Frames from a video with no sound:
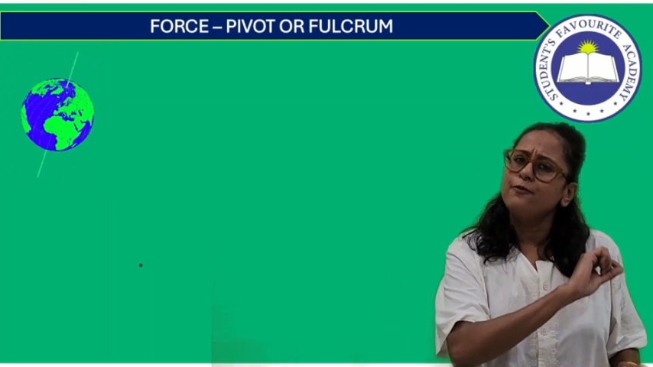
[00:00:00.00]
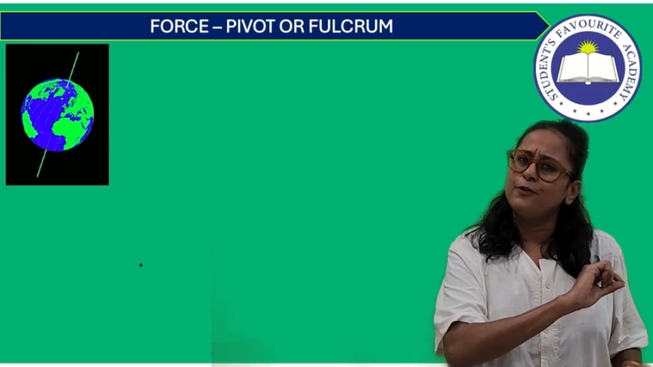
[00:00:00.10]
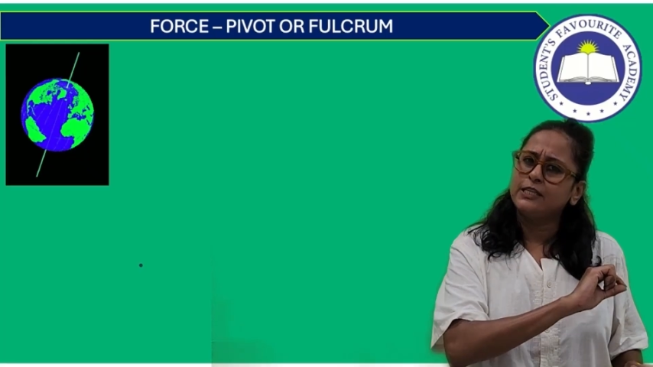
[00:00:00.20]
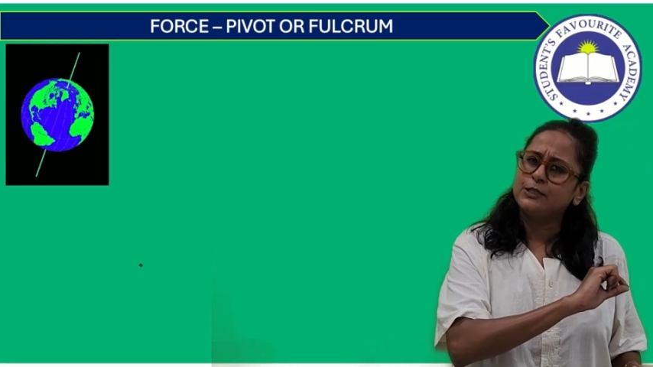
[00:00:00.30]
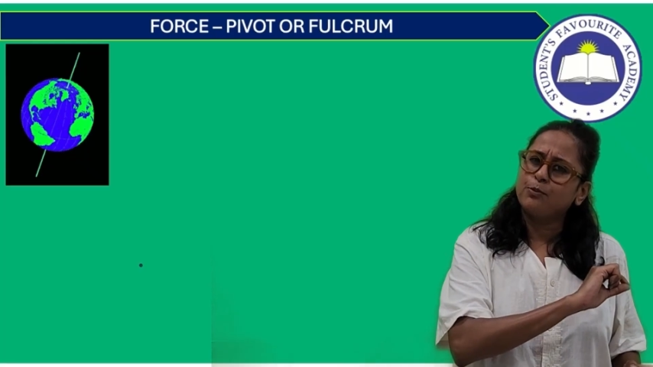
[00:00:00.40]

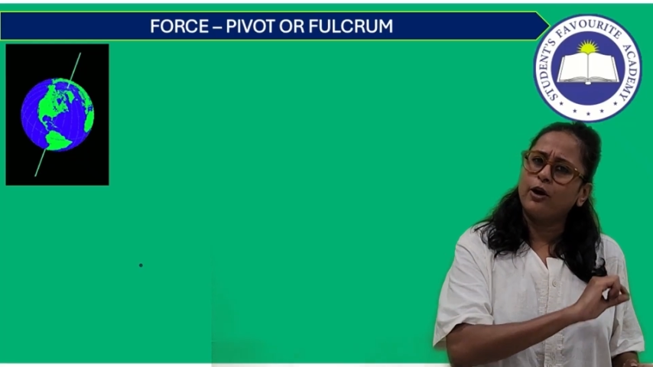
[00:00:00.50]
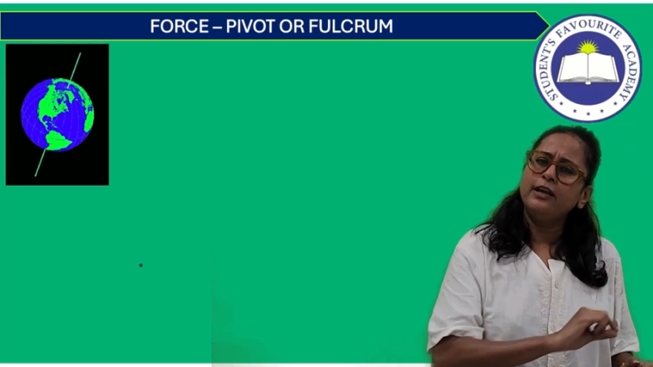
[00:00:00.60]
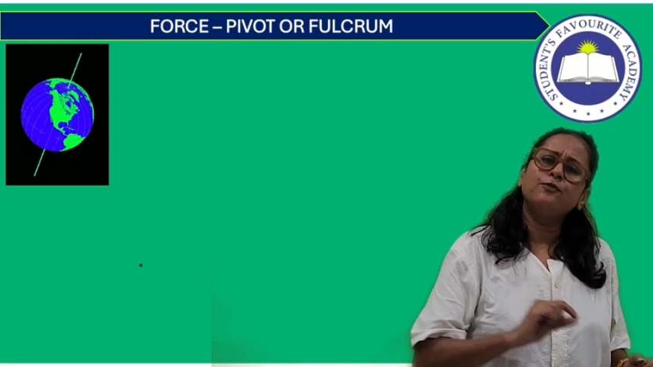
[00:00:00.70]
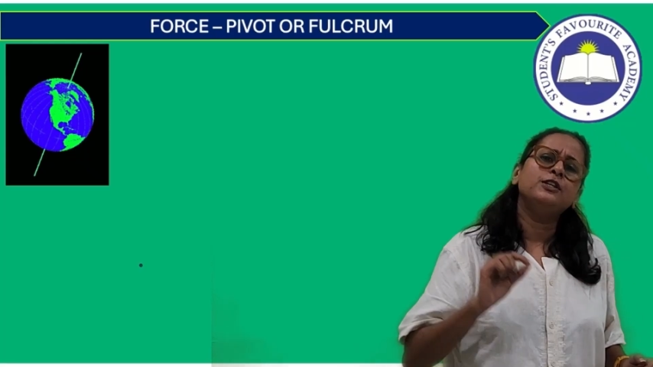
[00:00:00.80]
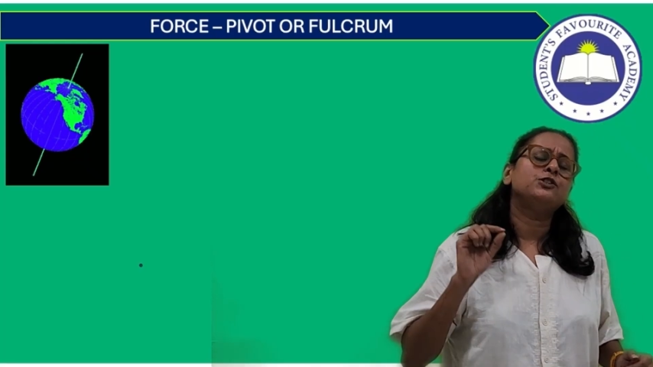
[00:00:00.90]
fixed
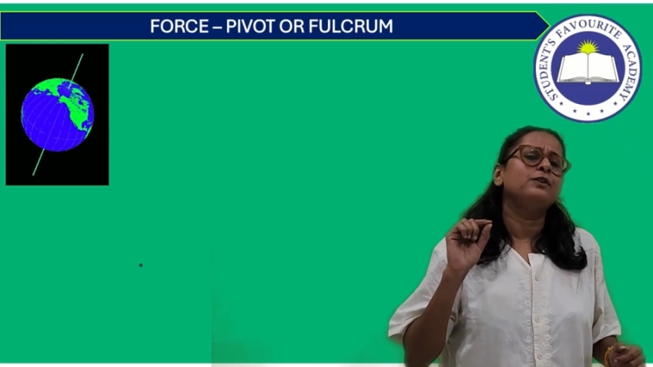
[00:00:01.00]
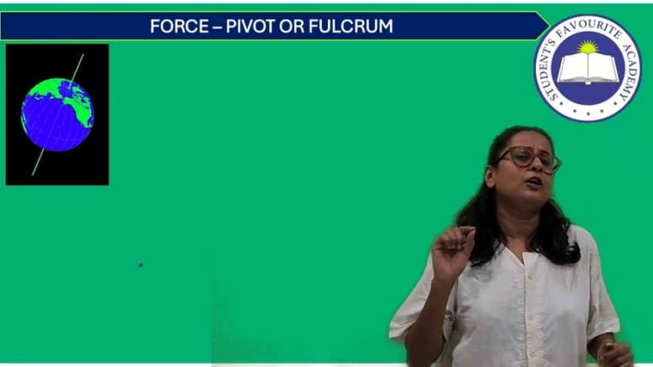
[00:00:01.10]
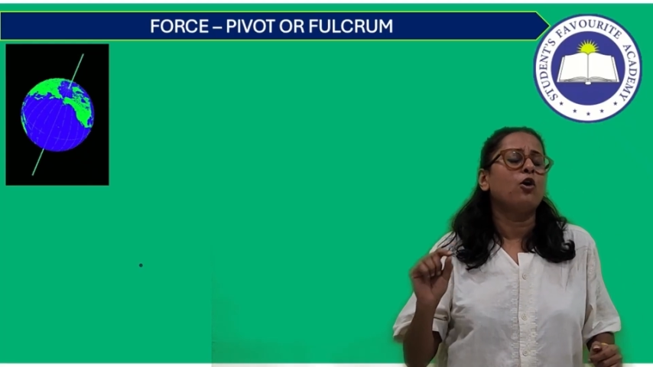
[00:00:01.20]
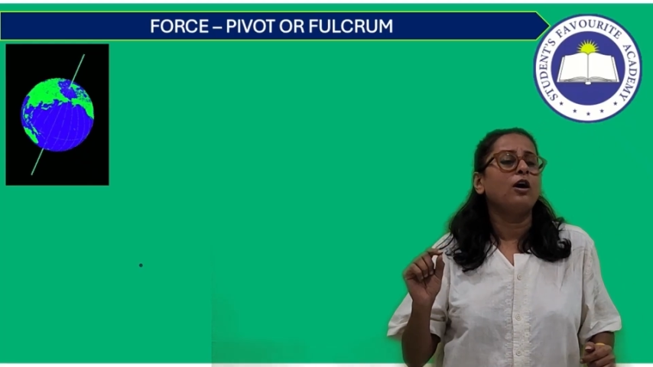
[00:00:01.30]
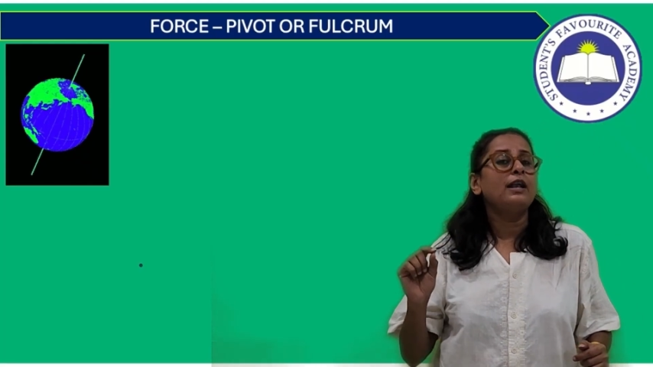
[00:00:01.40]
point which we
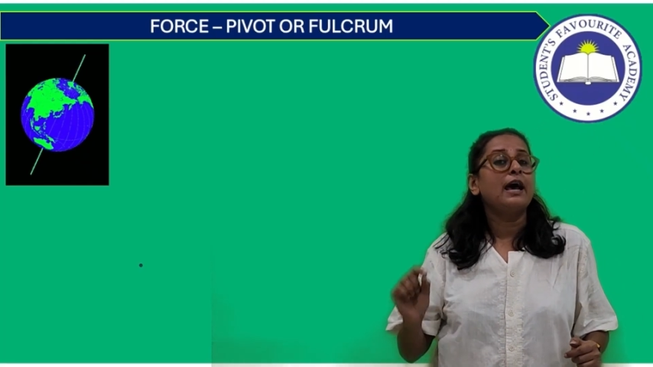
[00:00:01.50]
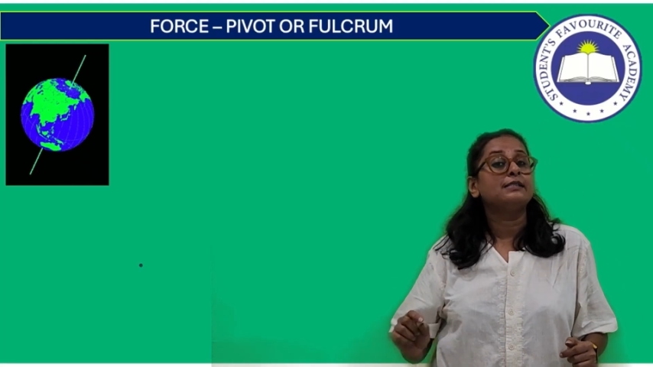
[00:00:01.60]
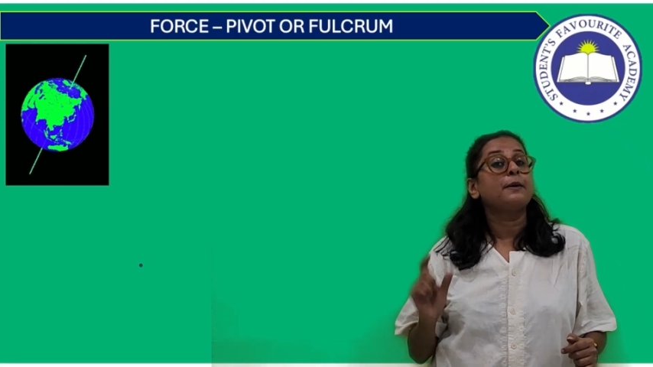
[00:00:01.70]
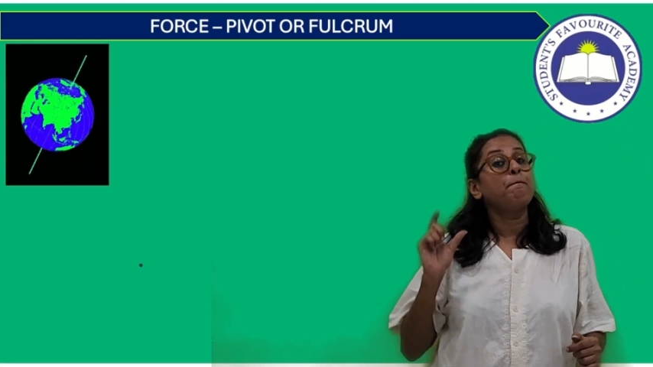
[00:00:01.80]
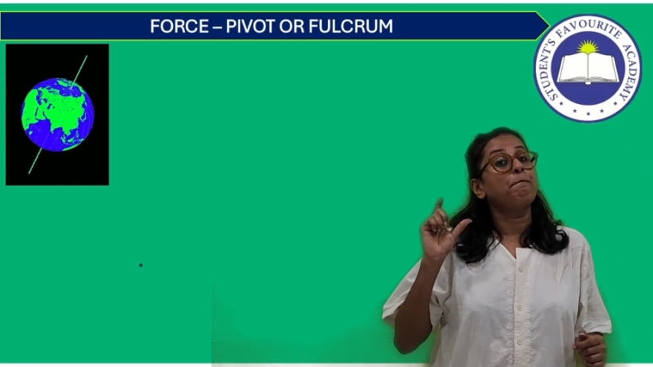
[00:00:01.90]
call as
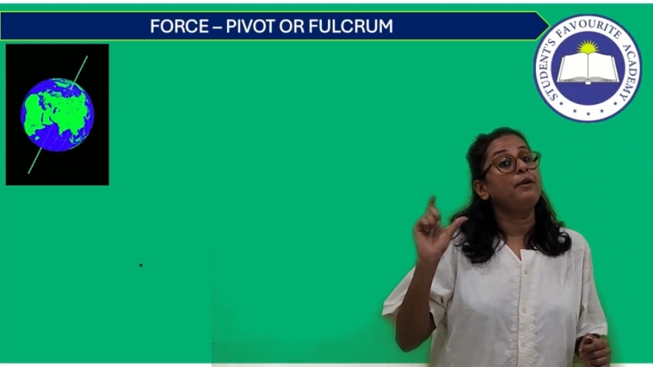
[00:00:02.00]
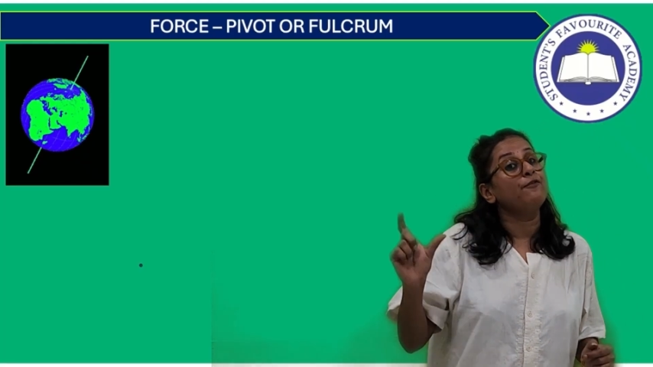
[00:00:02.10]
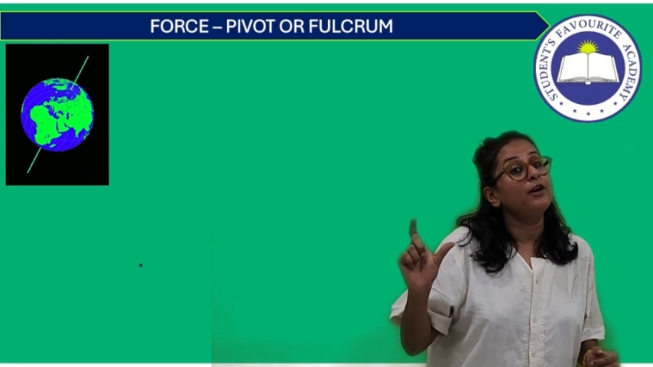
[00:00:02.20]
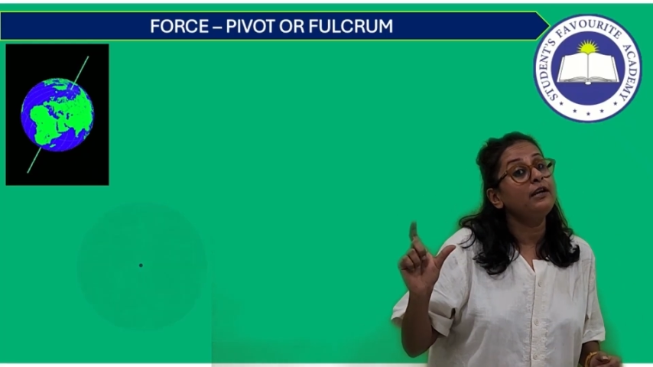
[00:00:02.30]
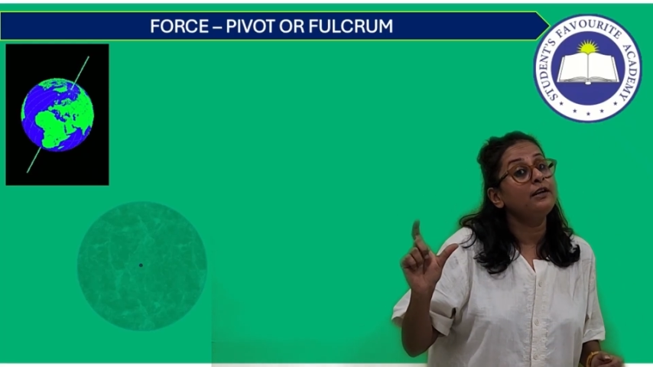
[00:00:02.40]
a
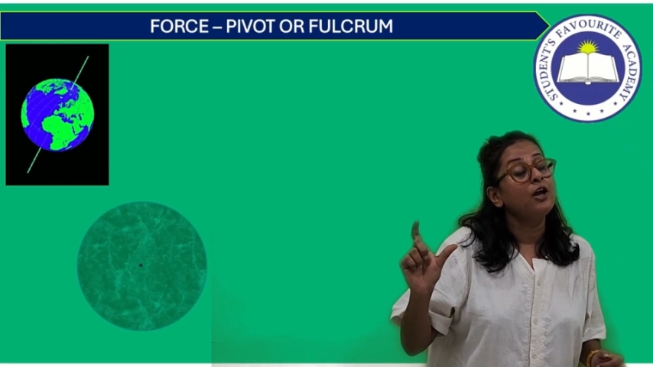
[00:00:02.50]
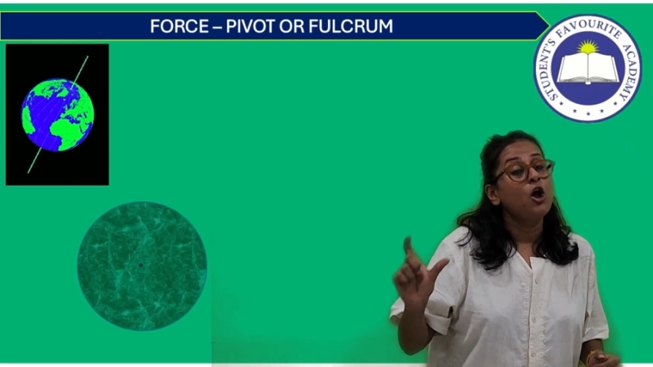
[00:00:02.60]
pivot